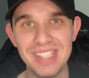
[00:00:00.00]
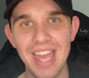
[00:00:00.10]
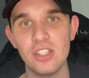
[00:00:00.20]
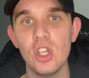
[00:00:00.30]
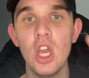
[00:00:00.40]

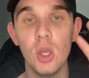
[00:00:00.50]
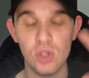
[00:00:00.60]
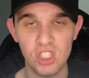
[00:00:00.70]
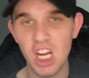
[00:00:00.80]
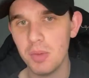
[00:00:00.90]
Yes, he was
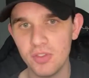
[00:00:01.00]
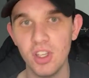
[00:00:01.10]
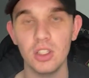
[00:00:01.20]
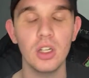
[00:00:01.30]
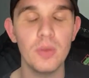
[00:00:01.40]
a terrible
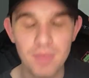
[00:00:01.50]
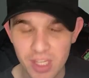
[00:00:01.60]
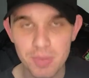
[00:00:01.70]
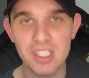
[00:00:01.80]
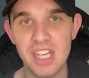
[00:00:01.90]
fielder.
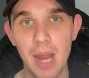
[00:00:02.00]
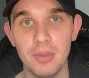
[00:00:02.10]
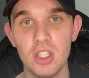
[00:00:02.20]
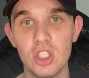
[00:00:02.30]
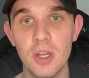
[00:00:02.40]
That's been
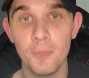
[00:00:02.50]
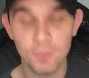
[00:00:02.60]
established.